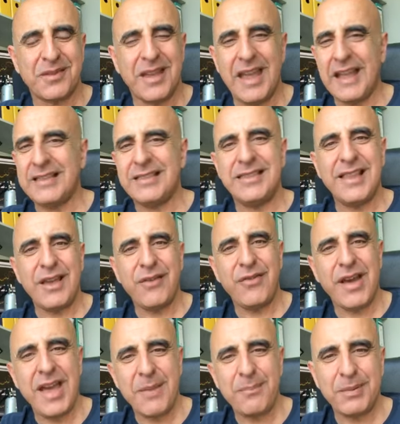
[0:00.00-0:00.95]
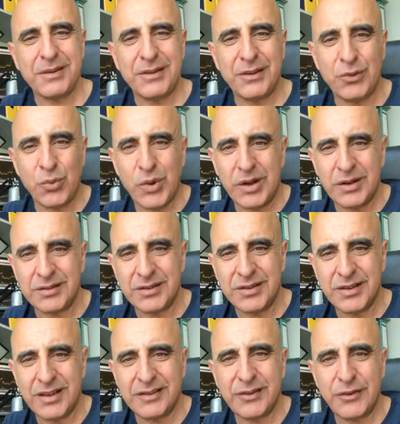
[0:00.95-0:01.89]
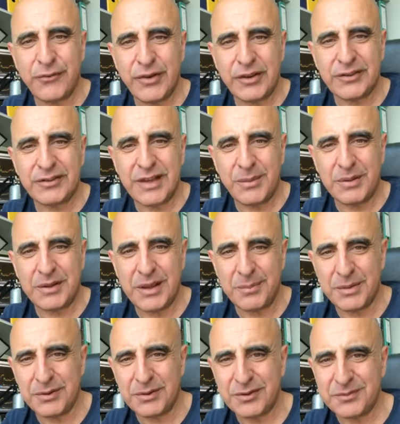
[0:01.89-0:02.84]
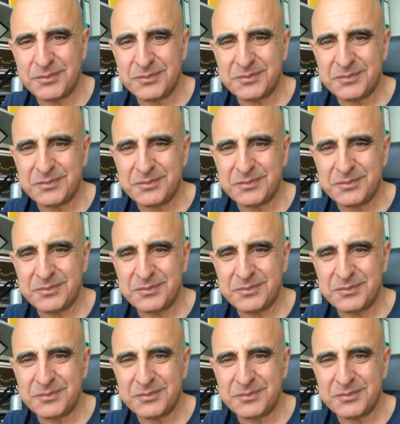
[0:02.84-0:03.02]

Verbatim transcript: It never happened in the world. It's the first time it happens.